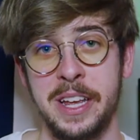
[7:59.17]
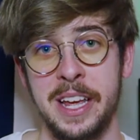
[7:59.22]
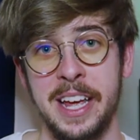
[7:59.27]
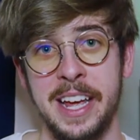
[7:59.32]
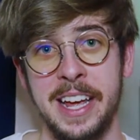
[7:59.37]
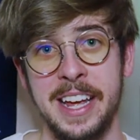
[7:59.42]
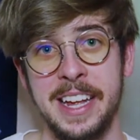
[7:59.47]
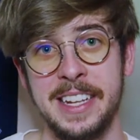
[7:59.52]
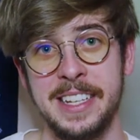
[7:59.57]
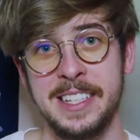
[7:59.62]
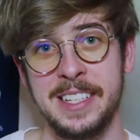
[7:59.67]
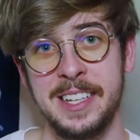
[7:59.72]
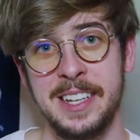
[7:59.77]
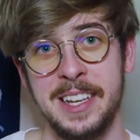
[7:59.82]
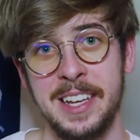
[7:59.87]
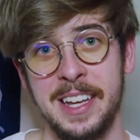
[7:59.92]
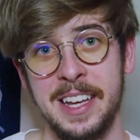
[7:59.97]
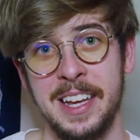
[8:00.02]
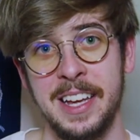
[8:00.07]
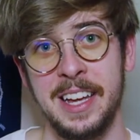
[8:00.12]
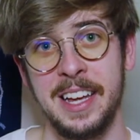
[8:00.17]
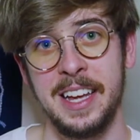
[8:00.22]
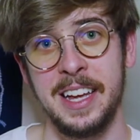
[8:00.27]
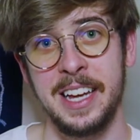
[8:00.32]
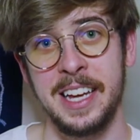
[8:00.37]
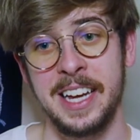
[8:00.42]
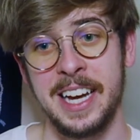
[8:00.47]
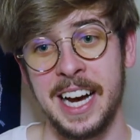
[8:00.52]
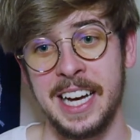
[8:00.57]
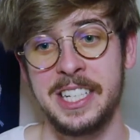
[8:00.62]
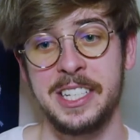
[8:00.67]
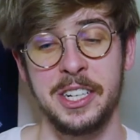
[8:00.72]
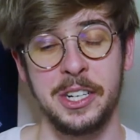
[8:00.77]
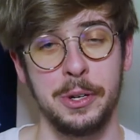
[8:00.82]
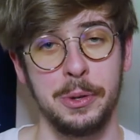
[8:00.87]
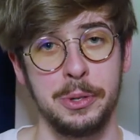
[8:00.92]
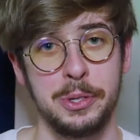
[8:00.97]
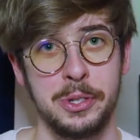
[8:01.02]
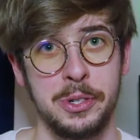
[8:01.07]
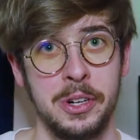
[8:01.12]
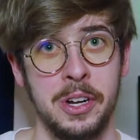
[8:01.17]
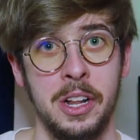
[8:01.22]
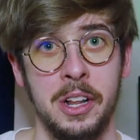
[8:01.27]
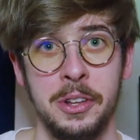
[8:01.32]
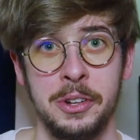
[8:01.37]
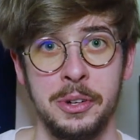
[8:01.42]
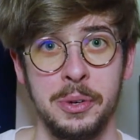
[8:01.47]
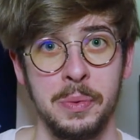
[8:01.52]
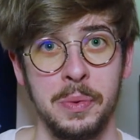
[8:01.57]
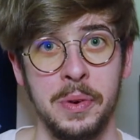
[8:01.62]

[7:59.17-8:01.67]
and gacha culture all into